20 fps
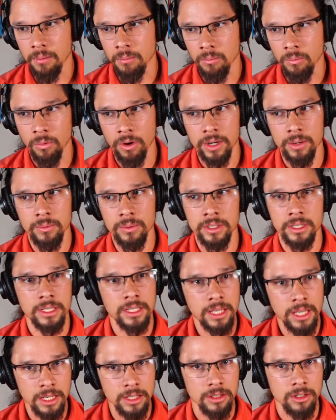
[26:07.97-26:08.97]
what would
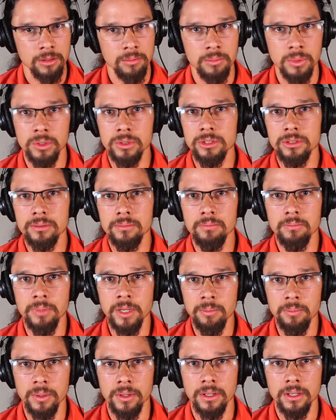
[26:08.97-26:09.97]
kill most
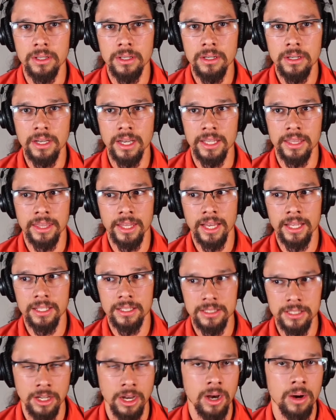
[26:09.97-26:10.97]
people, and
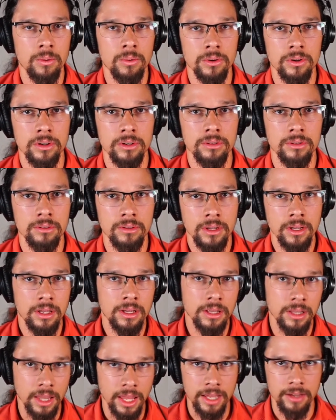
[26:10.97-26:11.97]
that's our
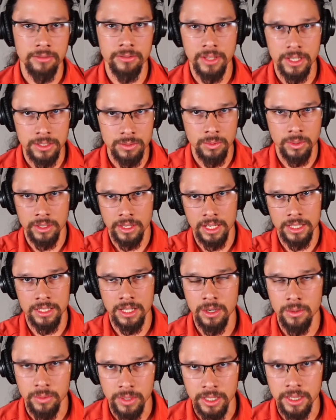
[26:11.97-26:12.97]
life. That's
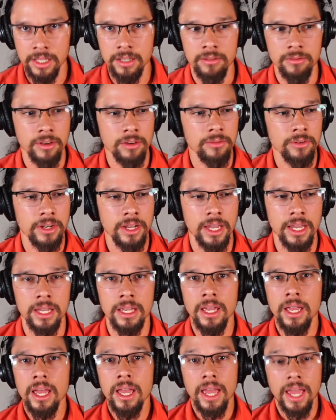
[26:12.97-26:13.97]
how we live every day.
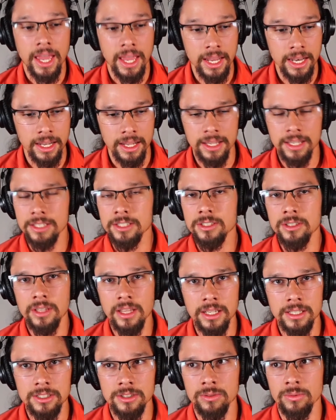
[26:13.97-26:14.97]
And
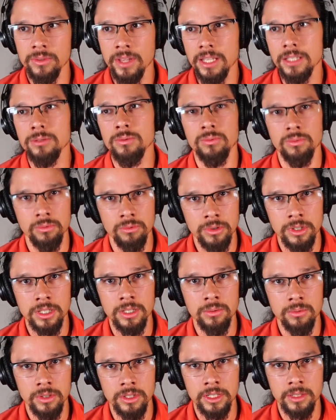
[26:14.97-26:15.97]
that's
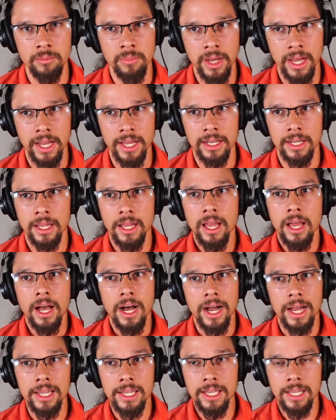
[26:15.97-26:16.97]
really, really bad.
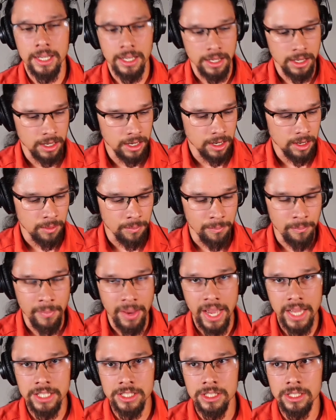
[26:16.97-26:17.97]
I cannot
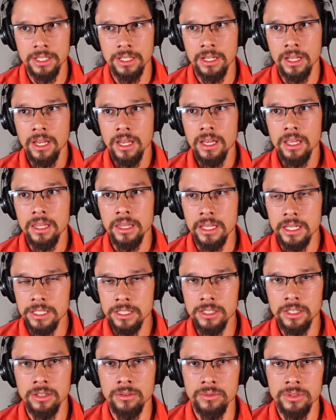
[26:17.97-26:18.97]
imagine the
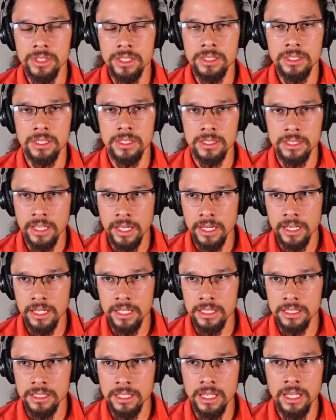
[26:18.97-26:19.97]
insulin resistance that
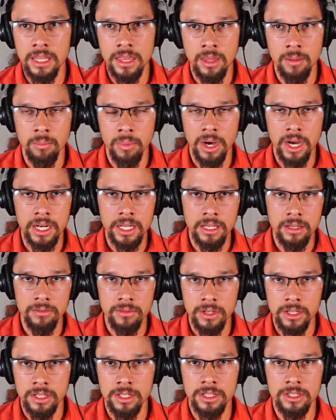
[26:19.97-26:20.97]
is in the body of
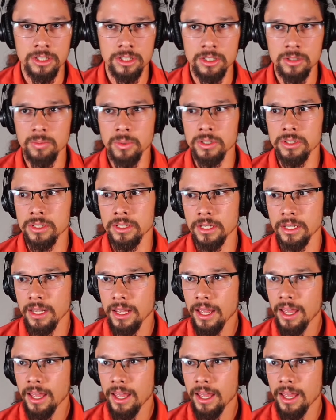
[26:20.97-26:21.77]
an Indigenous person